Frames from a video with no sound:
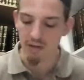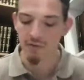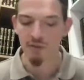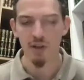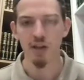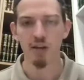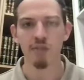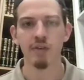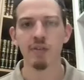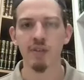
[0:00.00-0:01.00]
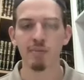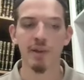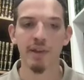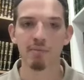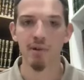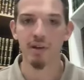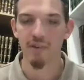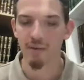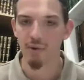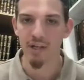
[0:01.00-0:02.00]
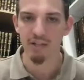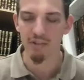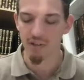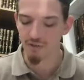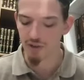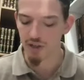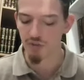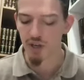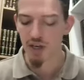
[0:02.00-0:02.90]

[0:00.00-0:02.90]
of the madhab of Abu Hanifa, right?